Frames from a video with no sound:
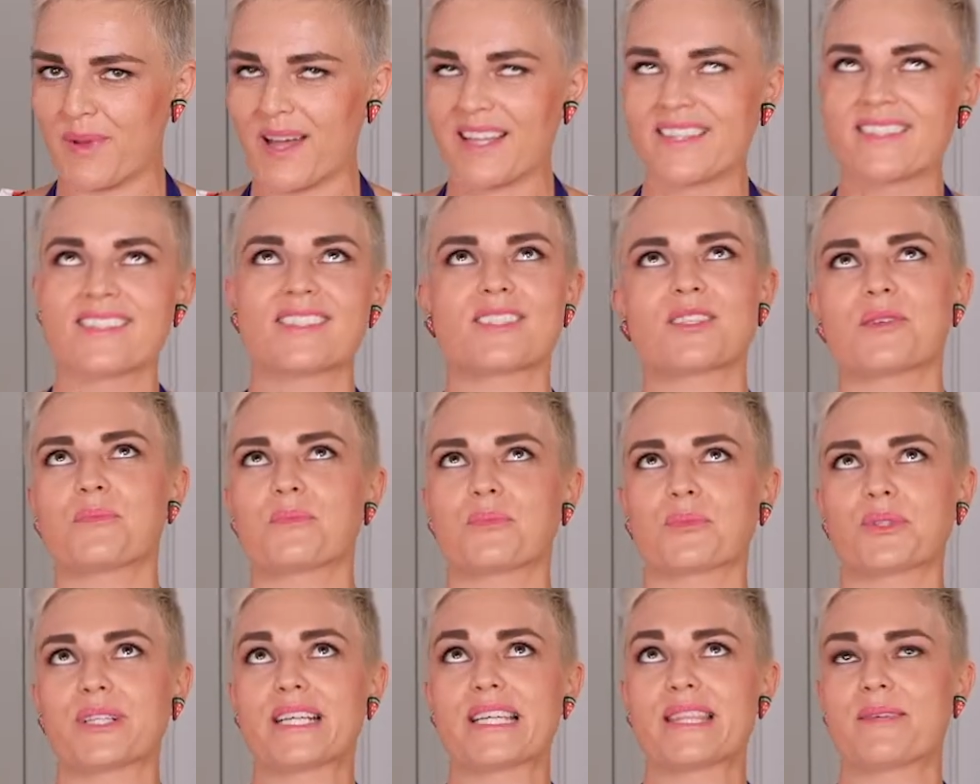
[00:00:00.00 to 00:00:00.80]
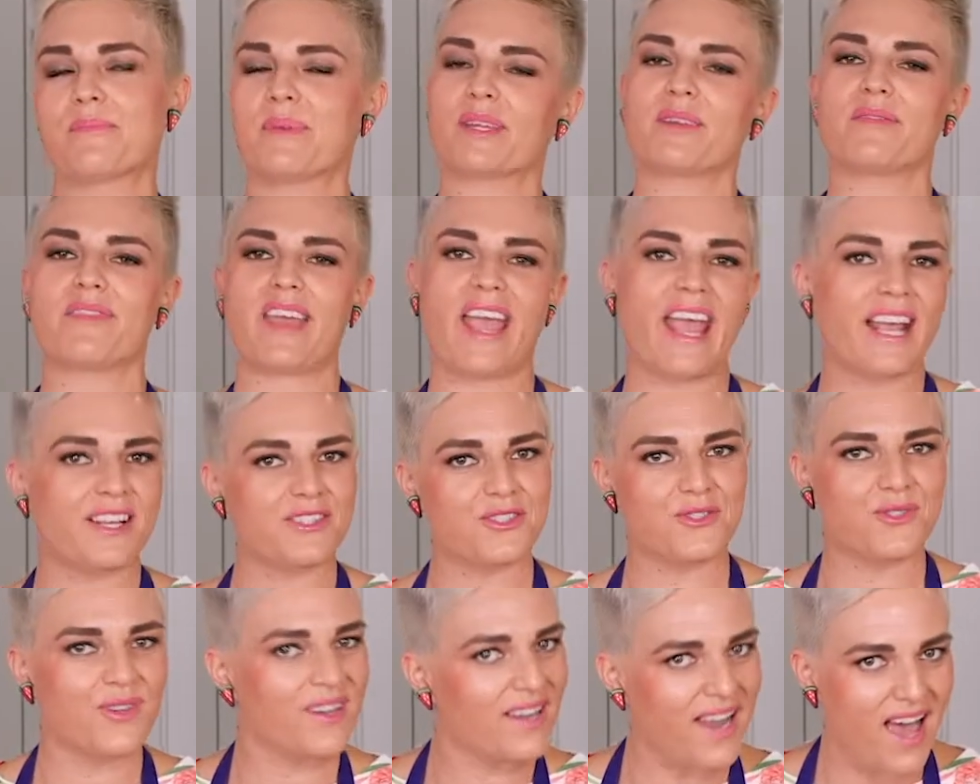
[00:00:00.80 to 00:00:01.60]
buns to breathe a bit of
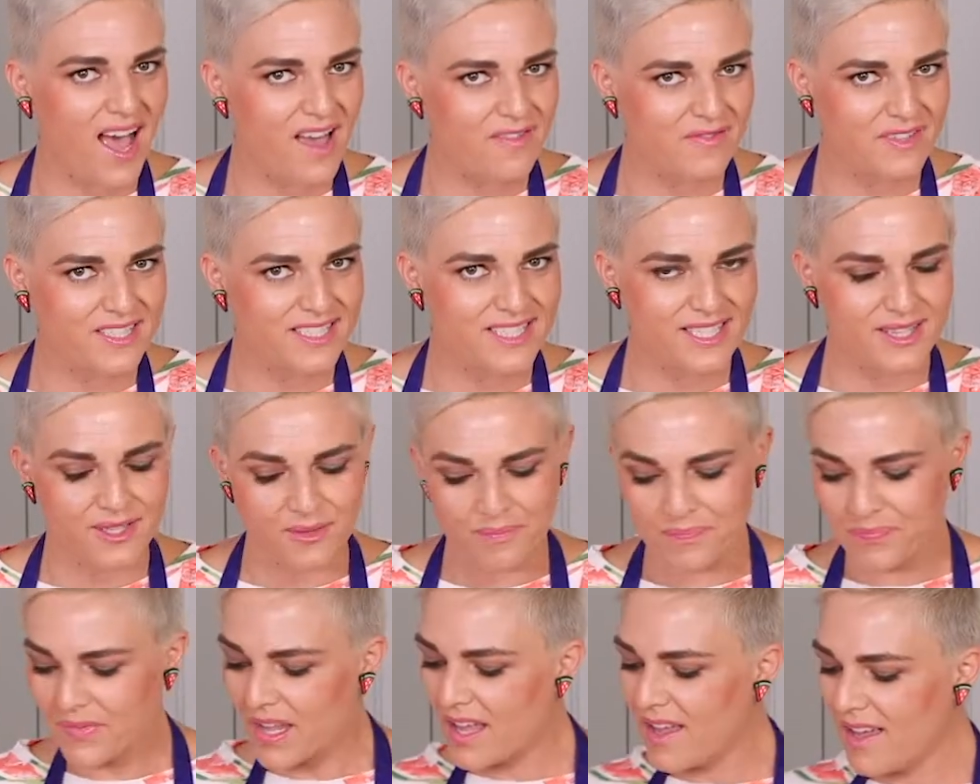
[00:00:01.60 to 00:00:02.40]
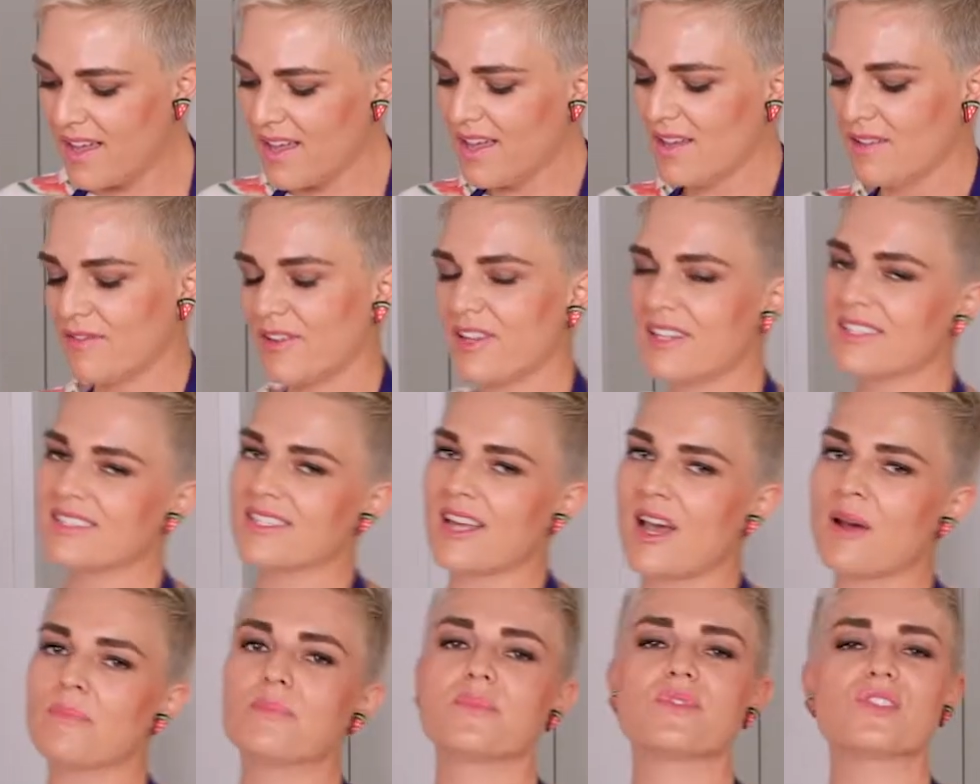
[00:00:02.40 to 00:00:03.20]
extra life into them. First
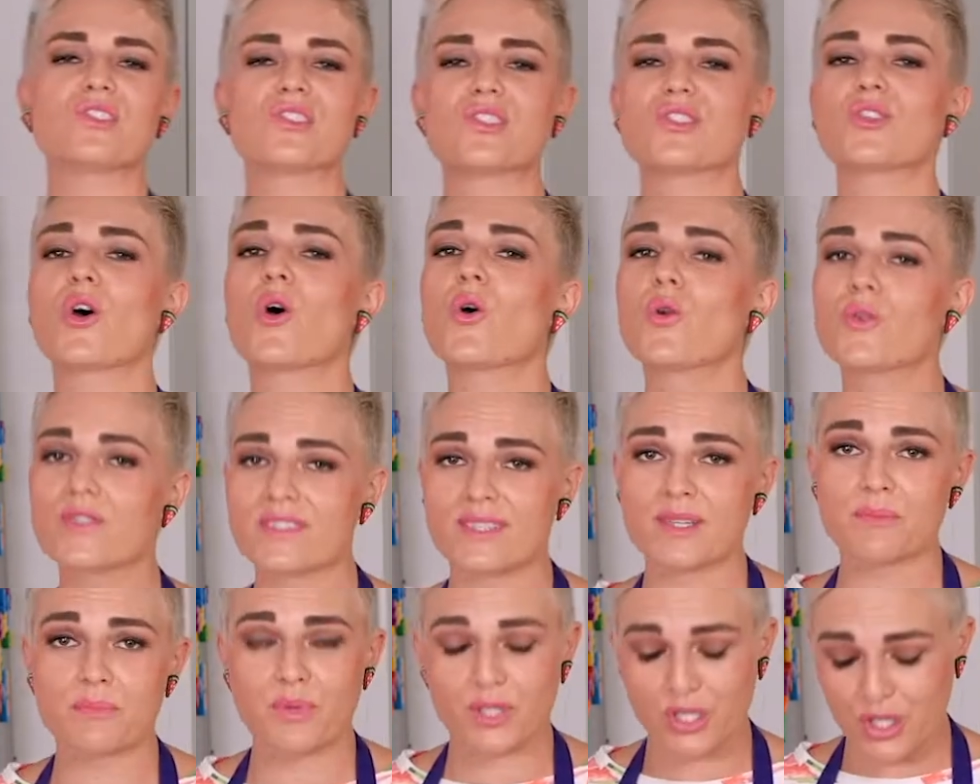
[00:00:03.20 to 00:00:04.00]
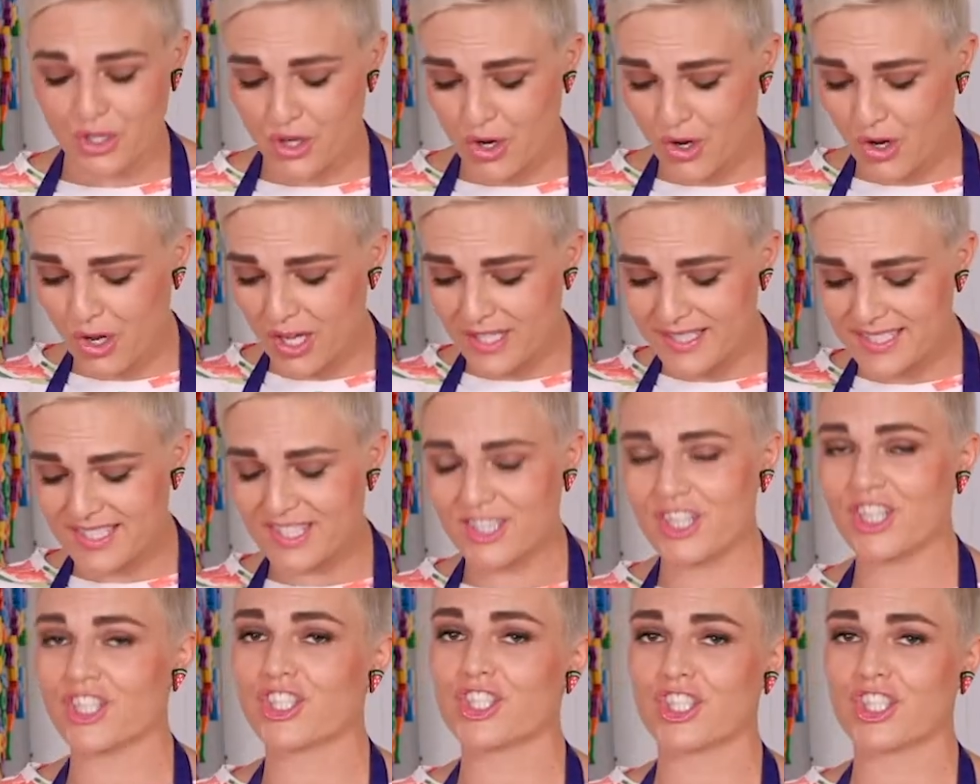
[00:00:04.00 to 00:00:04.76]
up, so simple it hurts, the